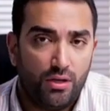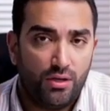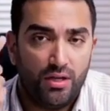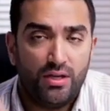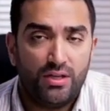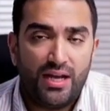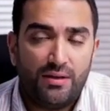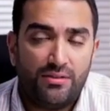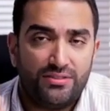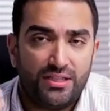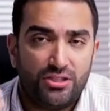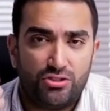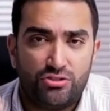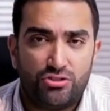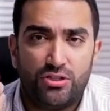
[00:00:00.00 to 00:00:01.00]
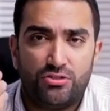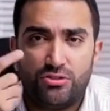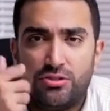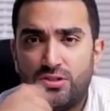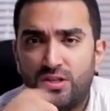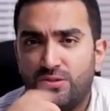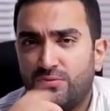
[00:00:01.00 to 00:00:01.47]
a lot of sessions just to
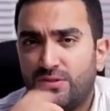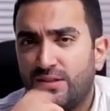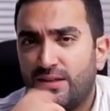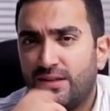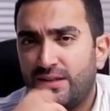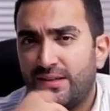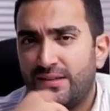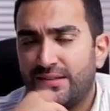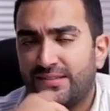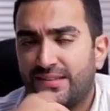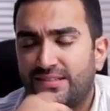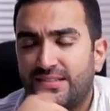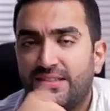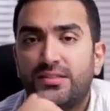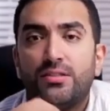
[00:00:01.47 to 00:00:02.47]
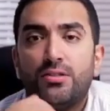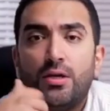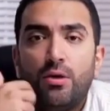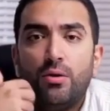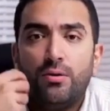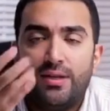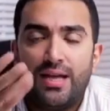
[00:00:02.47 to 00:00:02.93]
start with. This is
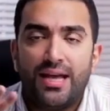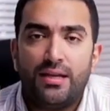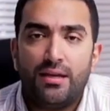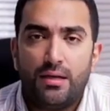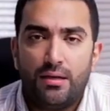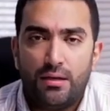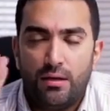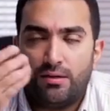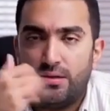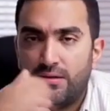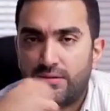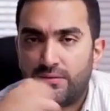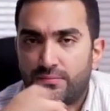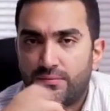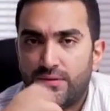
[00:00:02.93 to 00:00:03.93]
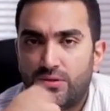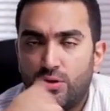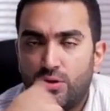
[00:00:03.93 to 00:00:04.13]
so that your